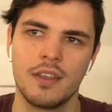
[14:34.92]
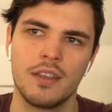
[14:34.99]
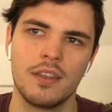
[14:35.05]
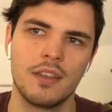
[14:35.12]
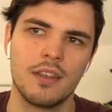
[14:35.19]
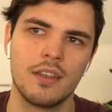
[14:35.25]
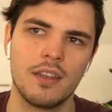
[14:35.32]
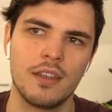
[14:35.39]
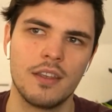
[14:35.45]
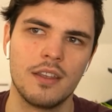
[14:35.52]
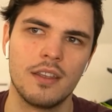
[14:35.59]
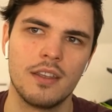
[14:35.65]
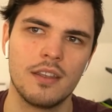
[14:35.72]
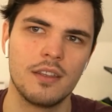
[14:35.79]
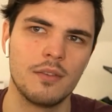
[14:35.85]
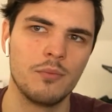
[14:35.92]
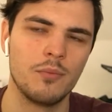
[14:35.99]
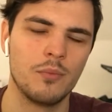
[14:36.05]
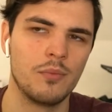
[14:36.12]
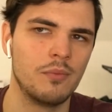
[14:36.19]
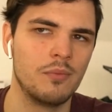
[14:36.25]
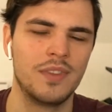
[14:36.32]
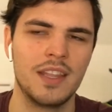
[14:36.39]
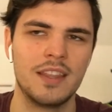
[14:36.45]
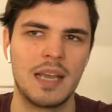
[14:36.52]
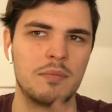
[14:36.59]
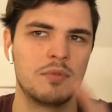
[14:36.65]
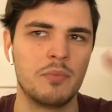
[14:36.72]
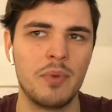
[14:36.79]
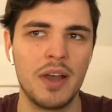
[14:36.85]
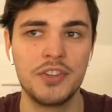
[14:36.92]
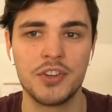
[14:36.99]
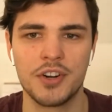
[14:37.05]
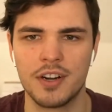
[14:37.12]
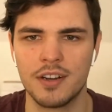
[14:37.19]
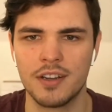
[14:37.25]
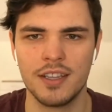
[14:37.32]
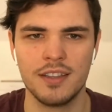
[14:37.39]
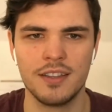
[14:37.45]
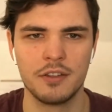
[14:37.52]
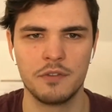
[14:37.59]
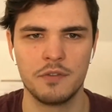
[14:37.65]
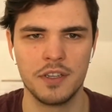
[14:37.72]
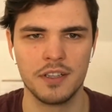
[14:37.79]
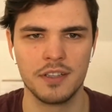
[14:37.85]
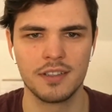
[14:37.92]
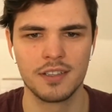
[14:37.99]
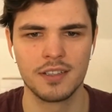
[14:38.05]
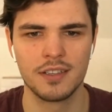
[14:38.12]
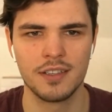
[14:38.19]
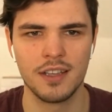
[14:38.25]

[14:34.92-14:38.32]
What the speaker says: 10 times better in that field.